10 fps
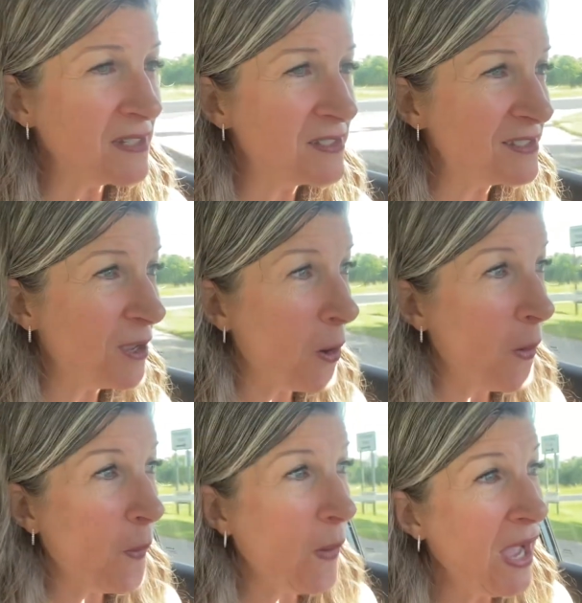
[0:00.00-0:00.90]

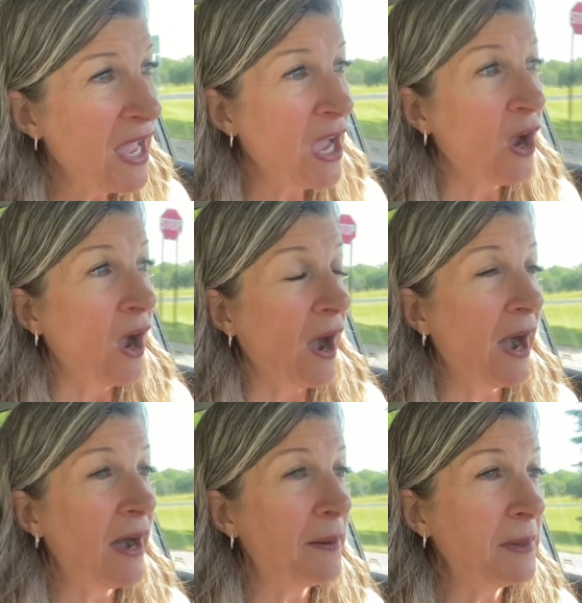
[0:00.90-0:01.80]
So
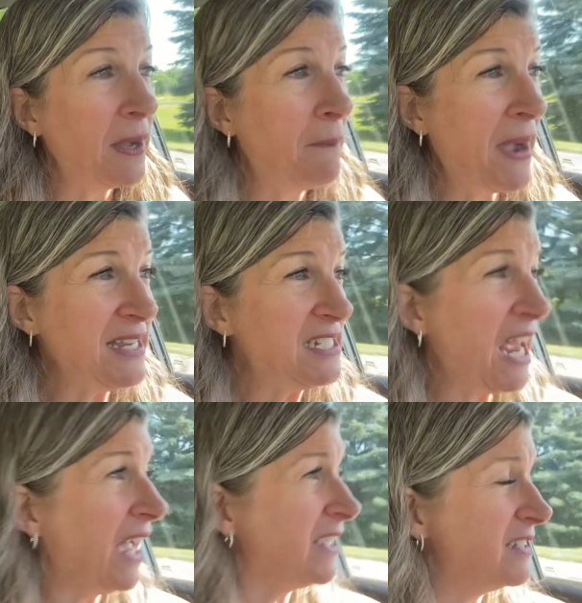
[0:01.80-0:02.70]
um, my
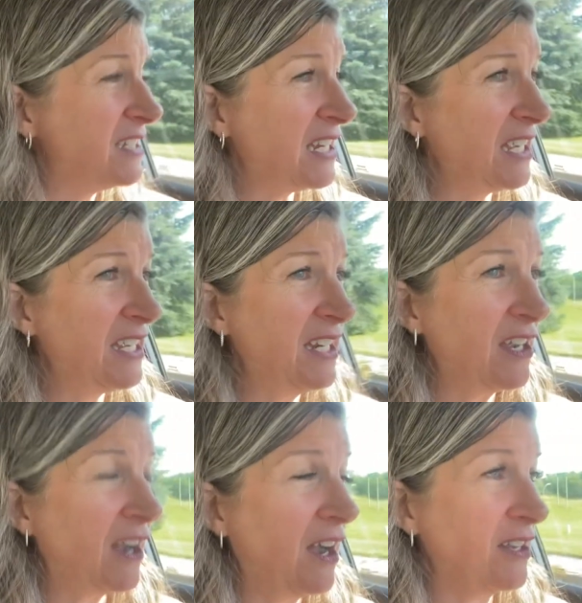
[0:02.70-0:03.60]
tech did
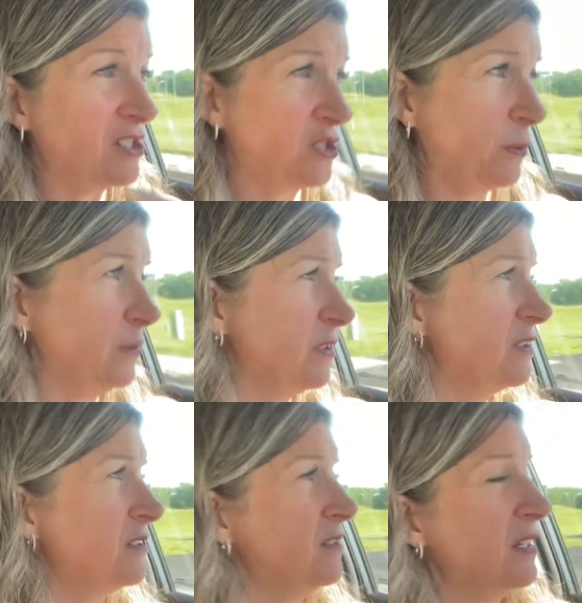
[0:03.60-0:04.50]
a
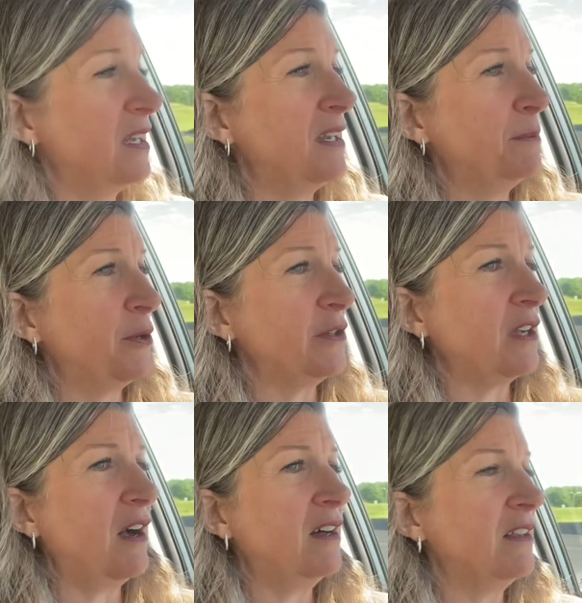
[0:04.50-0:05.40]
shoulder uh,
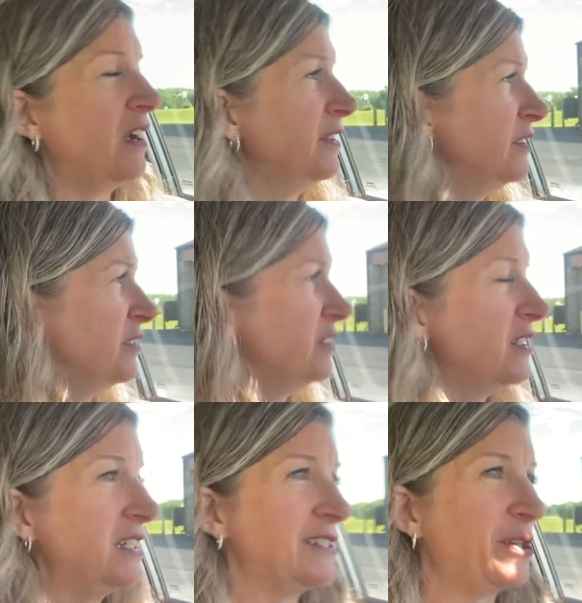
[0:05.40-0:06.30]
protocol on
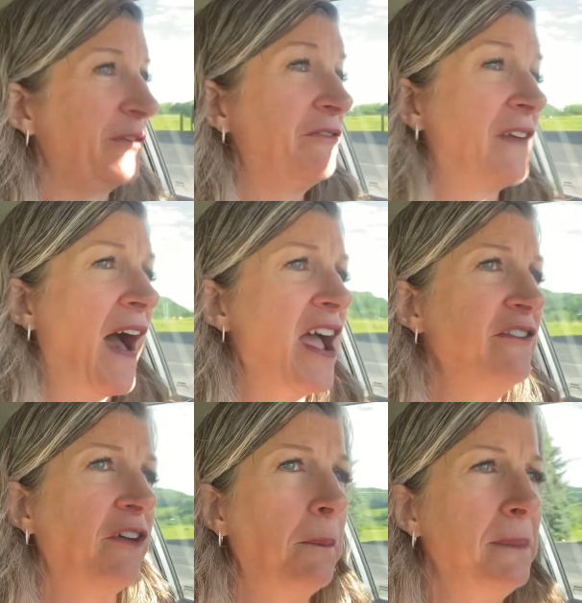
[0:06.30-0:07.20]
her. It took
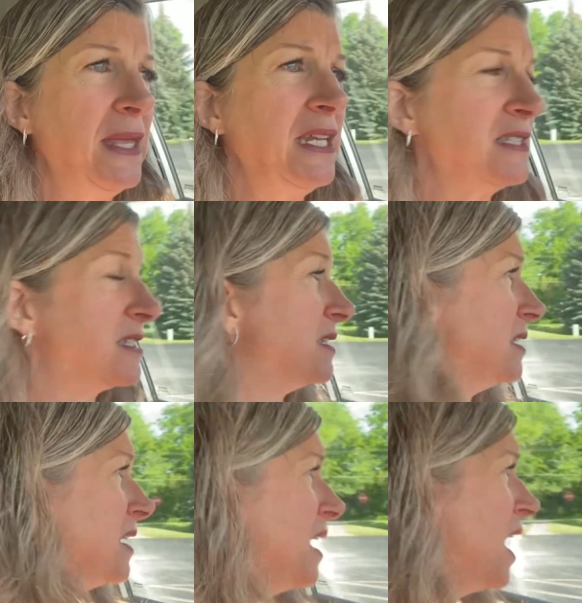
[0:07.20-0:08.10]
five
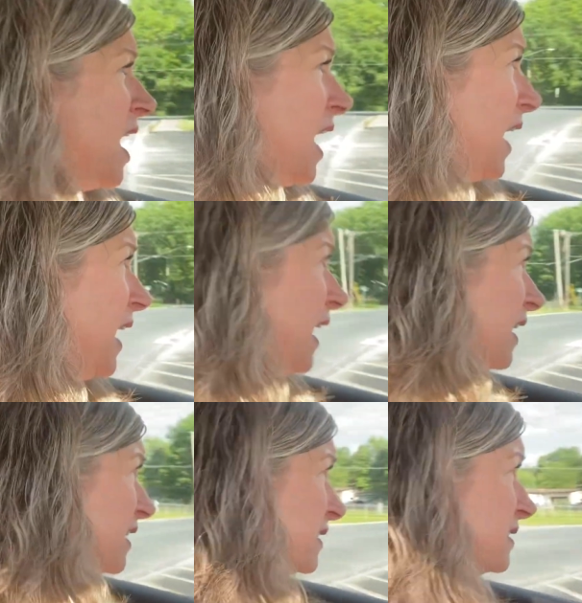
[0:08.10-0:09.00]
minutes,
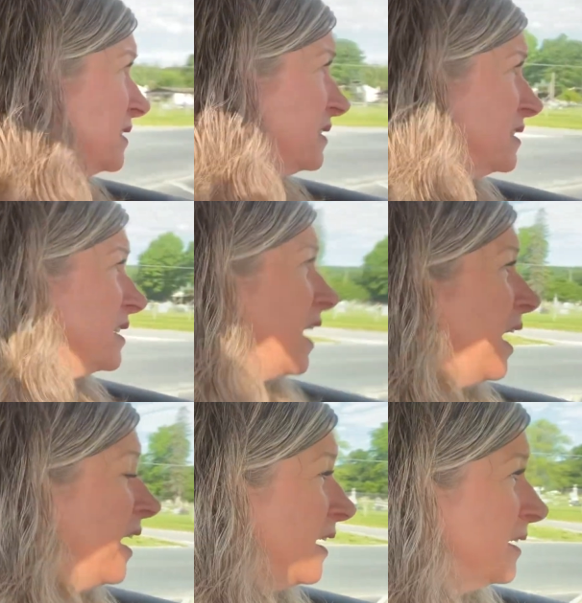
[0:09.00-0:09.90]
and
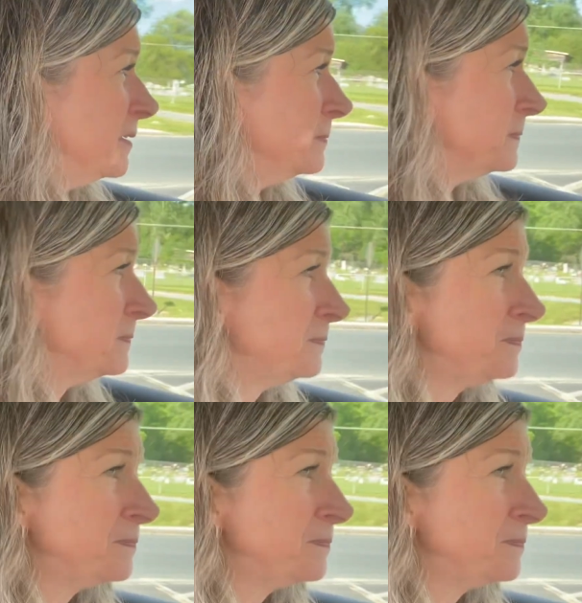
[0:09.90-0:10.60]
um,